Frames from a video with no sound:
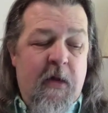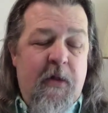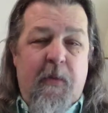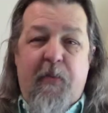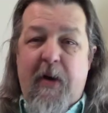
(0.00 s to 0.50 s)

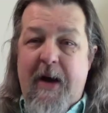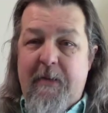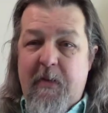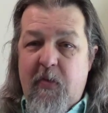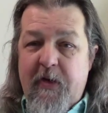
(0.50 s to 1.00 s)
The
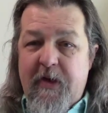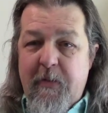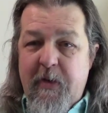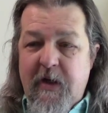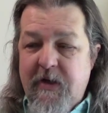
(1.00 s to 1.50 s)
problem with
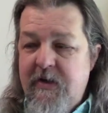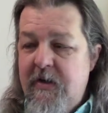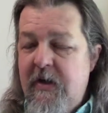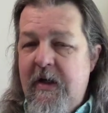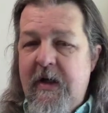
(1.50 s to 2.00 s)
them is
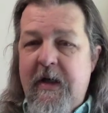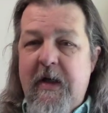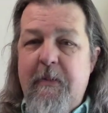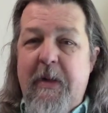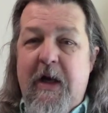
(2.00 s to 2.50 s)

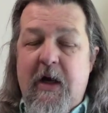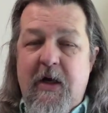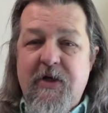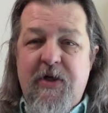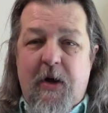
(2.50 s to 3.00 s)

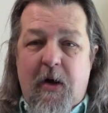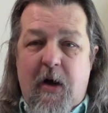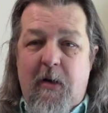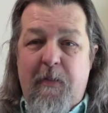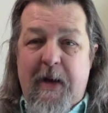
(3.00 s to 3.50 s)
because they're
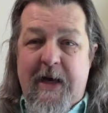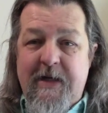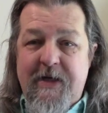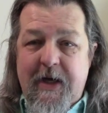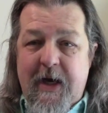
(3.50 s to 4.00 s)
all
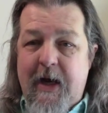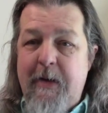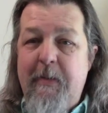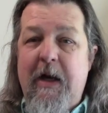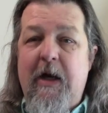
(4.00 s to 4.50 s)
plastic, and
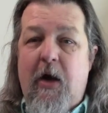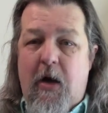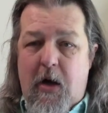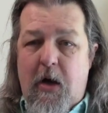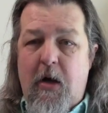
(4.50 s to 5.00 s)
I mean
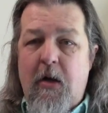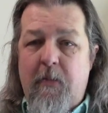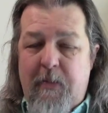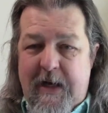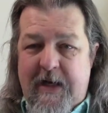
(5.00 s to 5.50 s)
all
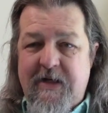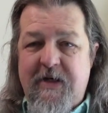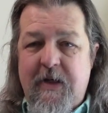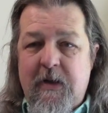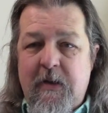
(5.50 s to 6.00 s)

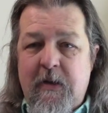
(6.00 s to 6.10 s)
plastic.